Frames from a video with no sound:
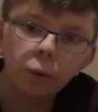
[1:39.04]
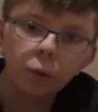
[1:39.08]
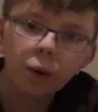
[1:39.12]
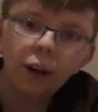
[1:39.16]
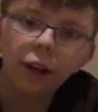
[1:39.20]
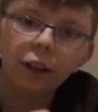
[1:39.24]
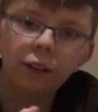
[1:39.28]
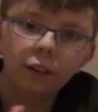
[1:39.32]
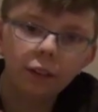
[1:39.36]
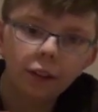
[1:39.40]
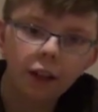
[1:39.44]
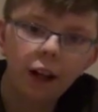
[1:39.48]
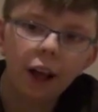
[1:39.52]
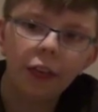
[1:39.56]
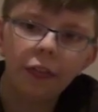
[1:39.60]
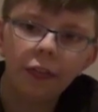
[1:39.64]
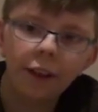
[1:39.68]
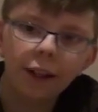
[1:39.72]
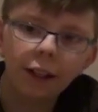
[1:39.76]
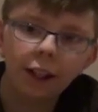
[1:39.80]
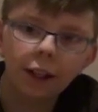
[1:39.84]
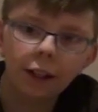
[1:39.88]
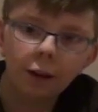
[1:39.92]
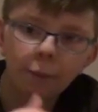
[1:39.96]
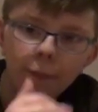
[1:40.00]
Well, I
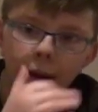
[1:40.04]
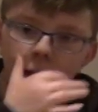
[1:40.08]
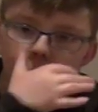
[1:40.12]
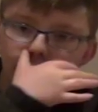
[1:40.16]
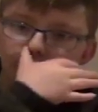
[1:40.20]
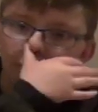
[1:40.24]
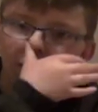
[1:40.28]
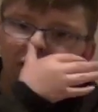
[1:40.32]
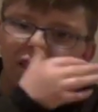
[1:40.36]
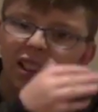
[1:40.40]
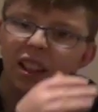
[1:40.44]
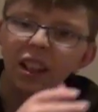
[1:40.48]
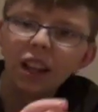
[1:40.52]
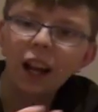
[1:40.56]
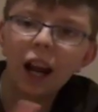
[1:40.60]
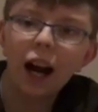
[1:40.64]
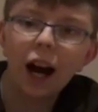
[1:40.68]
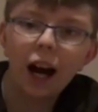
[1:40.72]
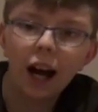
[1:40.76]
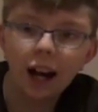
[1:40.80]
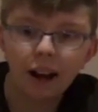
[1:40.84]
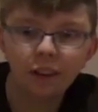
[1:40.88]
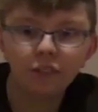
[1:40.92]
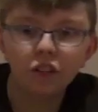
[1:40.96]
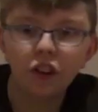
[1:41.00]
think I may.
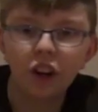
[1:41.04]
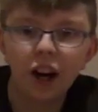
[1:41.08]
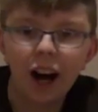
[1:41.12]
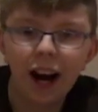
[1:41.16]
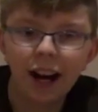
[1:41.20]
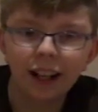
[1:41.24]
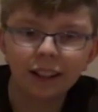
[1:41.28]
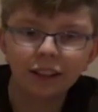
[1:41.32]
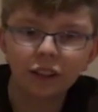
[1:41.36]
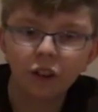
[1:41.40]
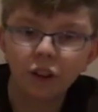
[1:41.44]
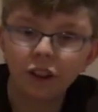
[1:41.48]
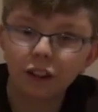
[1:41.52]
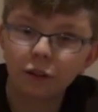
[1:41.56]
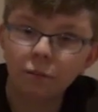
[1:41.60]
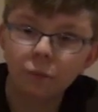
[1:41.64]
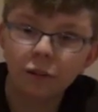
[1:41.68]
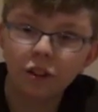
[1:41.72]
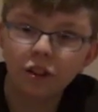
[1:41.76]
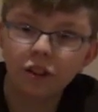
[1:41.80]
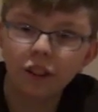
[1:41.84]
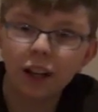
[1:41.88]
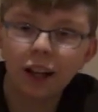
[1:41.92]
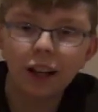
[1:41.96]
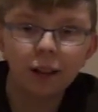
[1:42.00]
I have not had
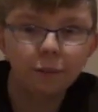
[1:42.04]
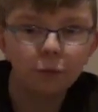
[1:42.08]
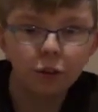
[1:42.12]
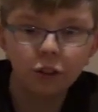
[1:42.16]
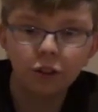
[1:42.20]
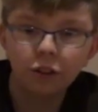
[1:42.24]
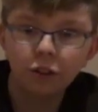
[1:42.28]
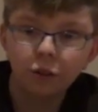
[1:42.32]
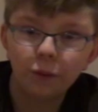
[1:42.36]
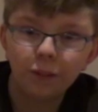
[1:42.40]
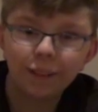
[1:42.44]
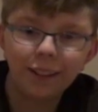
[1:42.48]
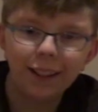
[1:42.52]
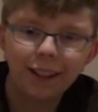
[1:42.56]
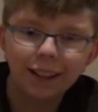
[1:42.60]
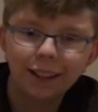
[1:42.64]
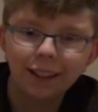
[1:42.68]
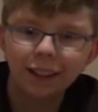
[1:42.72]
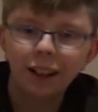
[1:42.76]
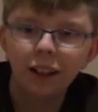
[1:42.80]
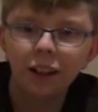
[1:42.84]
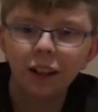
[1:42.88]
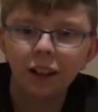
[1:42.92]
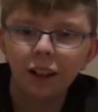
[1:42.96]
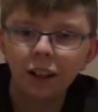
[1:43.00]
Christmas yet. I'm just doing
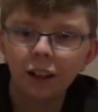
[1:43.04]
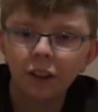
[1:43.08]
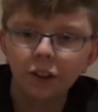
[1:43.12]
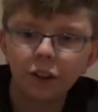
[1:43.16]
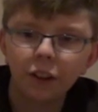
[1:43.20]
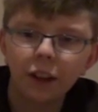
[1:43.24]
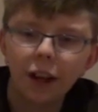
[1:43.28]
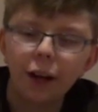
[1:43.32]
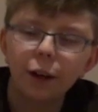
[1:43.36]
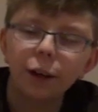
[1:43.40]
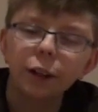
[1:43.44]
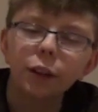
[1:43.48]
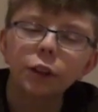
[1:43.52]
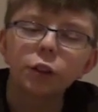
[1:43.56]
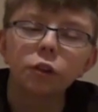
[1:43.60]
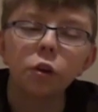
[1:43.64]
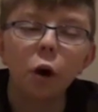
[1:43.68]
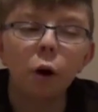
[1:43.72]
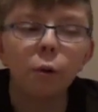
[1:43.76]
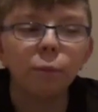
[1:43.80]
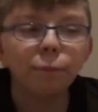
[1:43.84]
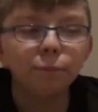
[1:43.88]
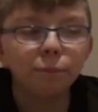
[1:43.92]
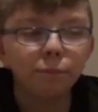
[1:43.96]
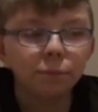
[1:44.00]
this. So yeah.
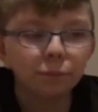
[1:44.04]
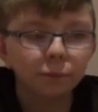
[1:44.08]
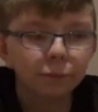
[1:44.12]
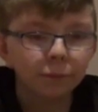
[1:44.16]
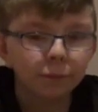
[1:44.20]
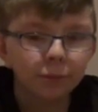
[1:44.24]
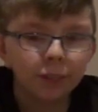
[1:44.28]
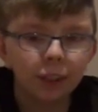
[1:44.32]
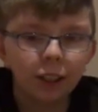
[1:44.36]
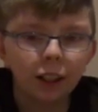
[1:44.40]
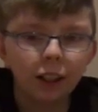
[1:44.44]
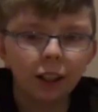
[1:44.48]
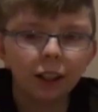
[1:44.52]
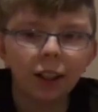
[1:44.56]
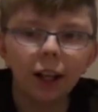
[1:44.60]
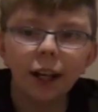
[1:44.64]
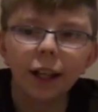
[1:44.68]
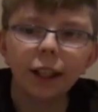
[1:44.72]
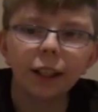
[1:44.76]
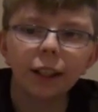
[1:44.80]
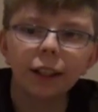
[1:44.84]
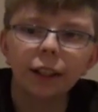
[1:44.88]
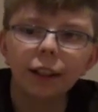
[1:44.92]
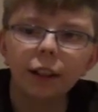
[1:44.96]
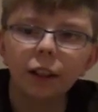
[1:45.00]
So
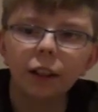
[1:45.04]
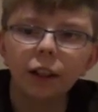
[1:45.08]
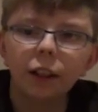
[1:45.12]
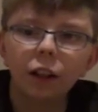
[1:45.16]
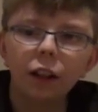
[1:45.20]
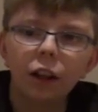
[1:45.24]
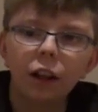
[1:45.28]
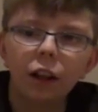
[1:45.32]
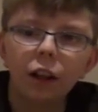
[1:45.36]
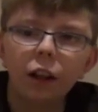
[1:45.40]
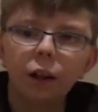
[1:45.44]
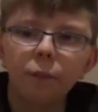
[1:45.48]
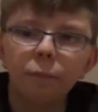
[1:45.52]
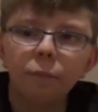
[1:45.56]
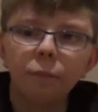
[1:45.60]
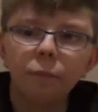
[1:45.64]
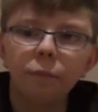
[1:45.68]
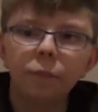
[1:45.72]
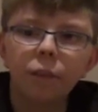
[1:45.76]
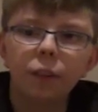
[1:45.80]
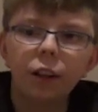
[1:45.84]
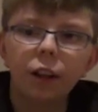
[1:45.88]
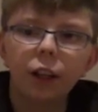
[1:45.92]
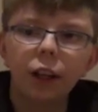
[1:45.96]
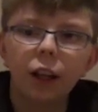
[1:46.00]
like
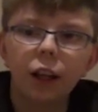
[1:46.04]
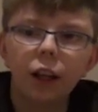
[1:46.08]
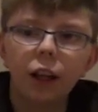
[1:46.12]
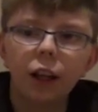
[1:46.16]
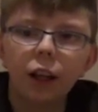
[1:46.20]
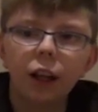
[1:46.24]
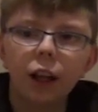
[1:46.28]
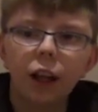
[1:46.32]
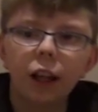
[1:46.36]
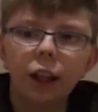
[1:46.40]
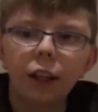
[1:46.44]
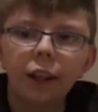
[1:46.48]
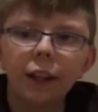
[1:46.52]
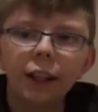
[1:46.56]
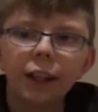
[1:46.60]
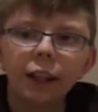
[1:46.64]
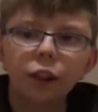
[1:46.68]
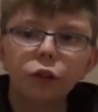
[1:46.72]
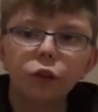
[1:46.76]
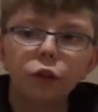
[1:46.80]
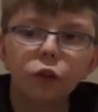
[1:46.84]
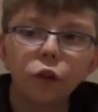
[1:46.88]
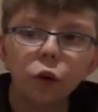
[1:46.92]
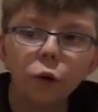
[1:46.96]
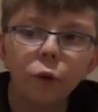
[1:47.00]
um, I
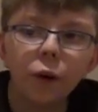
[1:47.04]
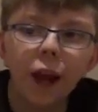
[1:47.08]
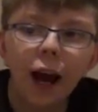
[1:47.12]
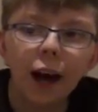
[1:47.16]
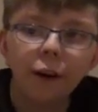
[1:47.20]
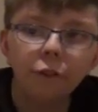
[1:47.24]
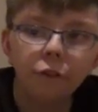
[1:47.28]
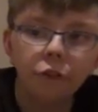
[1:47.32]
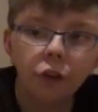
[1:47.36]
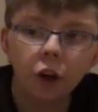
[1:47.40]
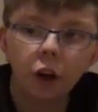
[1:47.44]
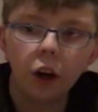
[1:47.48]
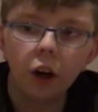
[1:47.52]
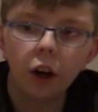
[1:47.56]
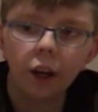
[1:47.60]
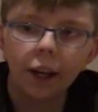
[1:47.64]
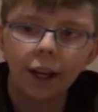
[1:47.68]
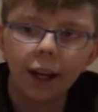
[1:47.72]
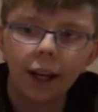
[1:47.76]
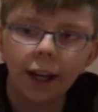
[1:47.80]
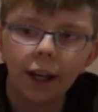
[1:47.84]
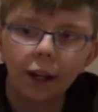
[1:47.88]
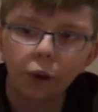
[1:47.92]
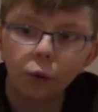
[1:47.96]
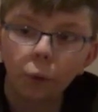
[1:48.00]
think soon after
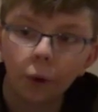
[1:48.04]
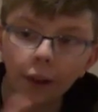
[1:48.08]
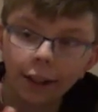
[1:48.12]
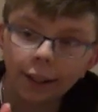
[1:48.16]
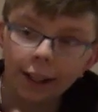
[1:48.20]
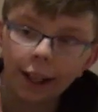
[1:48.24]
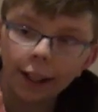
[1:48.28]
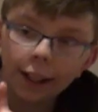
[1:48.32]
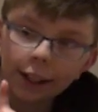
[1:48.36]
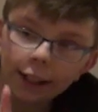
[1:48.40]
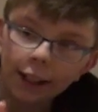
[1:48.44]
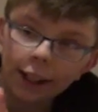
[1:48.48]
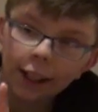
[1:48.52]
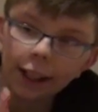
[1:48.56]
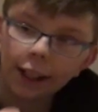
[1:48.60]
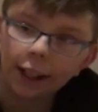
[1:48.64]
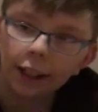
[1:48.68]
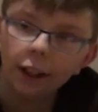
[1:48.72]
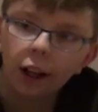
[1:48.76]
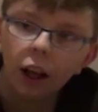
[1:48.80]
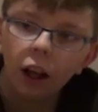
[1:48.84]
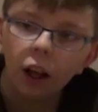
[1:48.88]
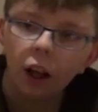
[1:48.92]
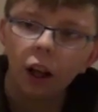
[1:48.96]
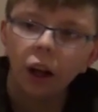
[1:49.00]
in
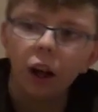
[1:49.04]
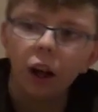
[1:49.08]
2018